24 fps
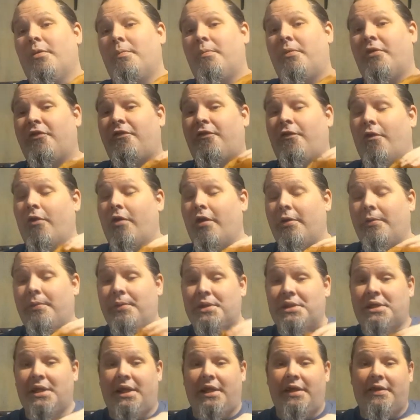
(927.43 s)
before it
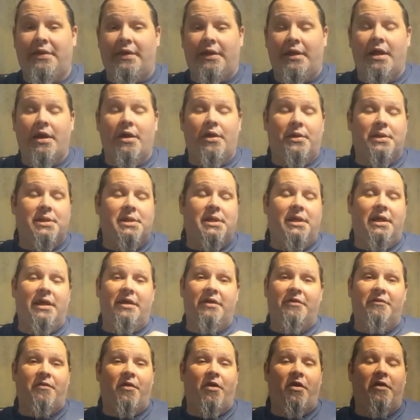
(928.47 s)
was anything else, and
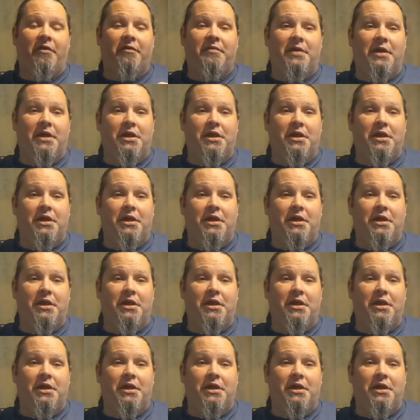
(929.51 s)
it evolved